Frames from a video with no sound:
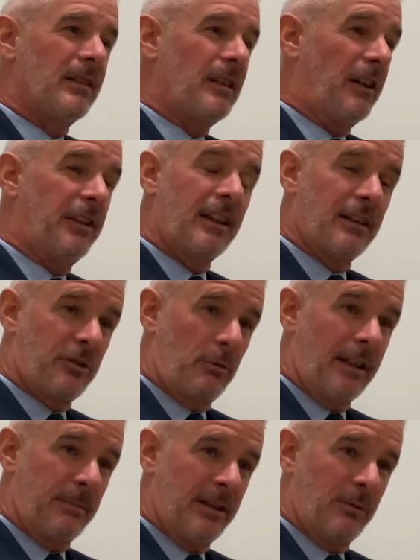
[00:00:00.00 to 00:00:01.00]
I think there's
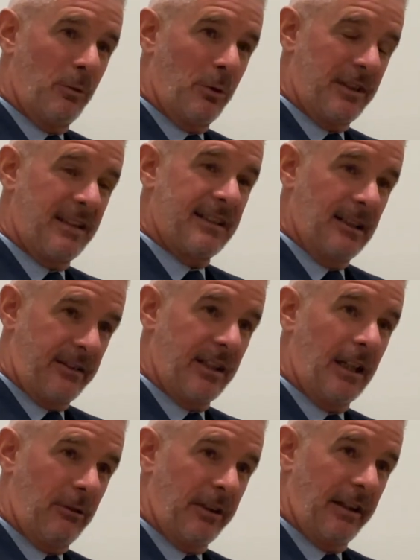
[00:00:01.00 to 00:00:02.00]
quite a bit of water still to
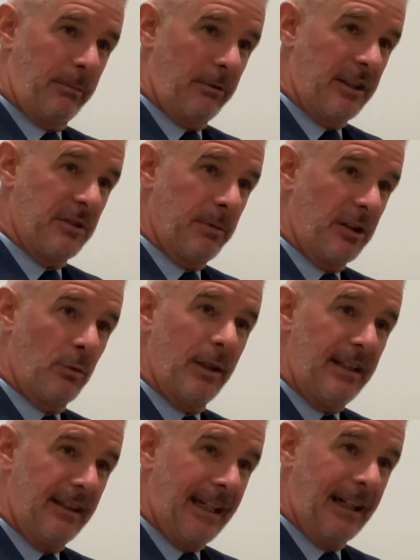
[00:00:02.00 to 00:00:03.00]
go under the bridge
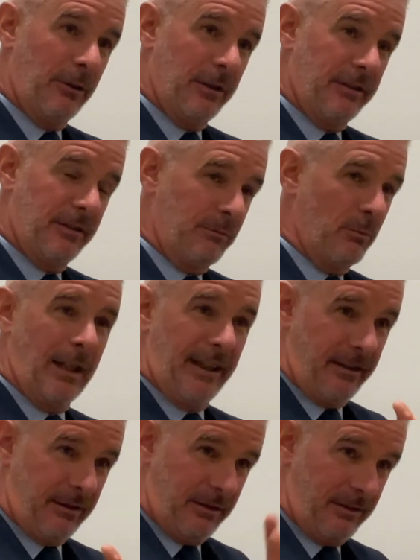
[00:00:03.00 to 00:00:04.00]
between now and
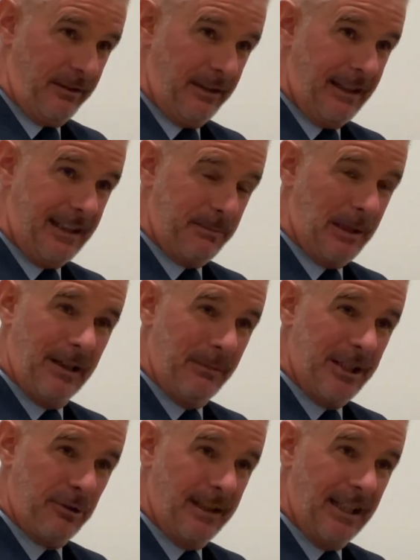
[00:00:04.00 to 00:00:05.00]
when the next
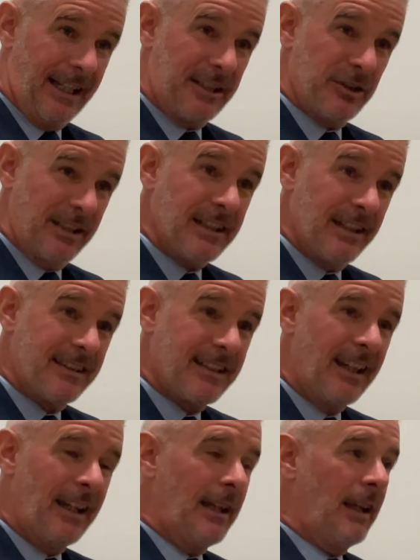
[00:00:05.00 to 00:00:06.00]
parliamentary election
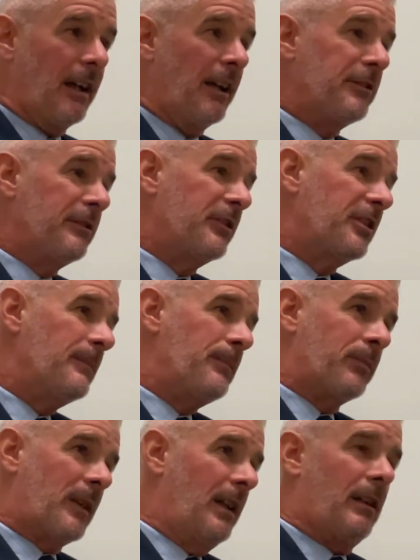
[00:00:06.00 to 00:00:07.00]
is. And,
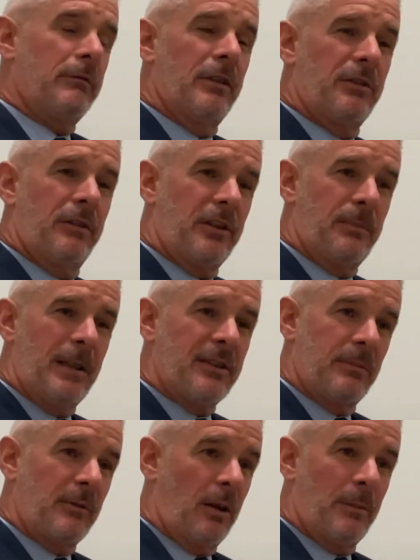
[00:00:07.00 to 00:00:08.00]
there's been
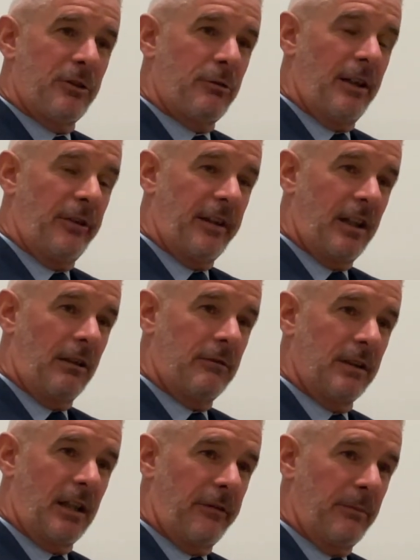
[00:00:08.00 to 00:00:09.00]
some commentary on the
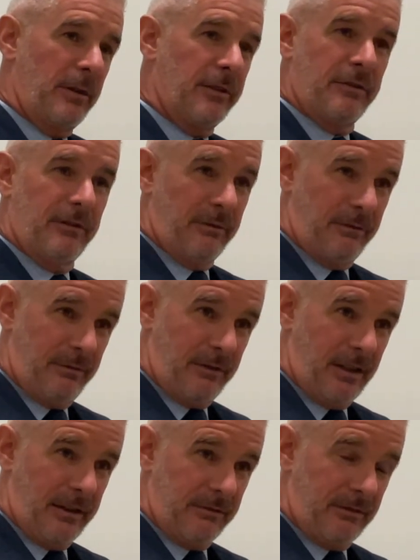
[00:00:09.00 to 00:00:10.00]
current government
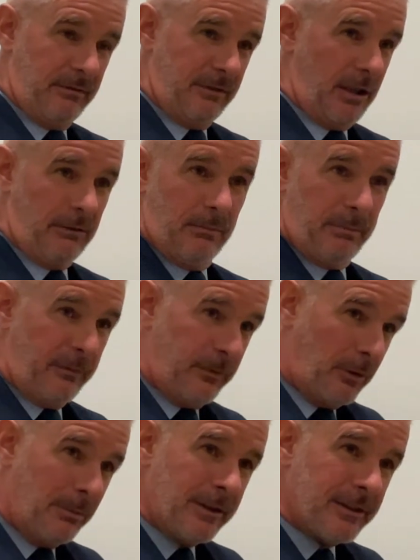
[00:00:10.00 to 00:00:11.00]
and current
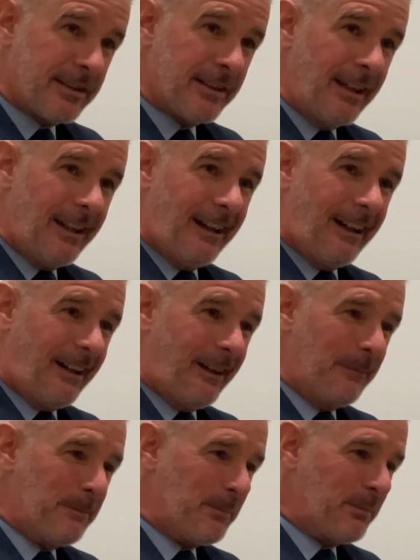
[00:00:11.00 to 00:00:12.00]
performance.
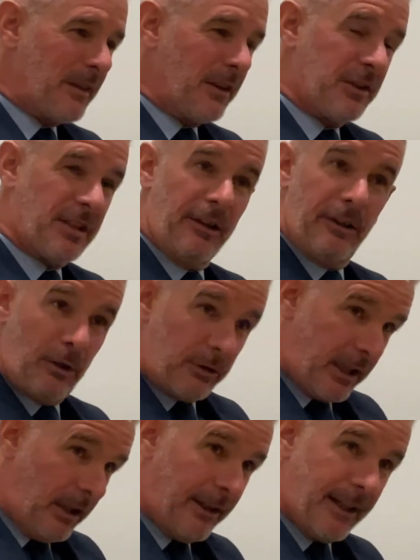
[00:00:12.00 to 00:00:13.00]
There's a
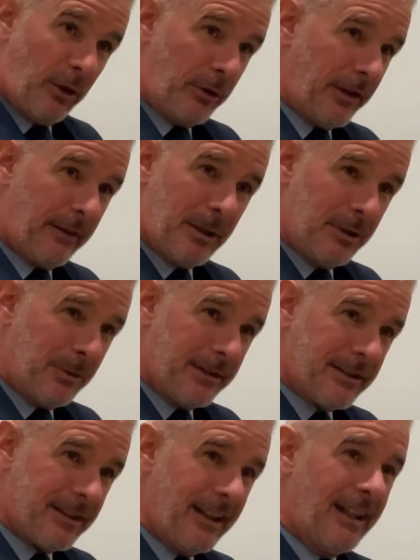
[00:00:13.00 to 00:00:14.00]
lot going on at the moment.